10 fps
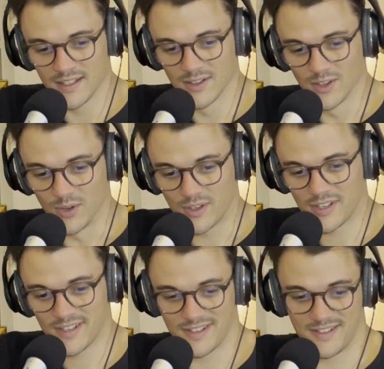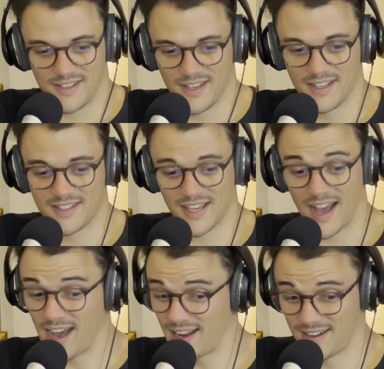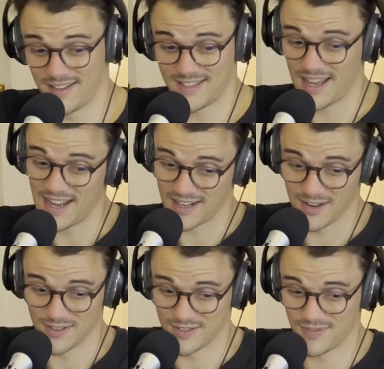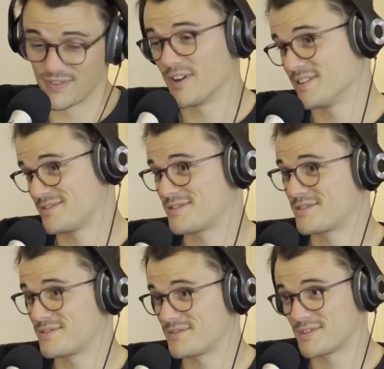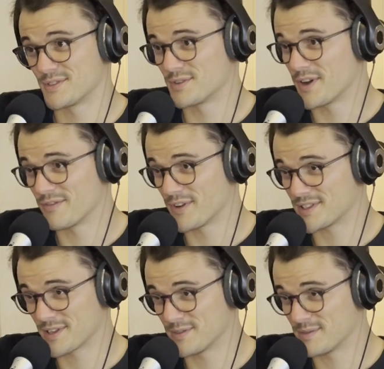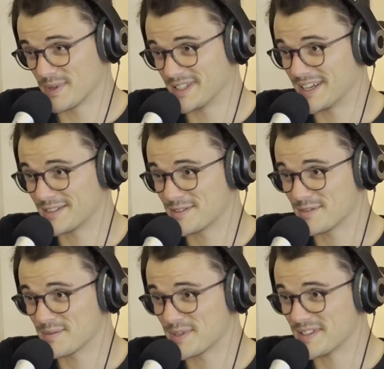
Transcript: look, it's hard going to try and find something to beat Nature Strip here.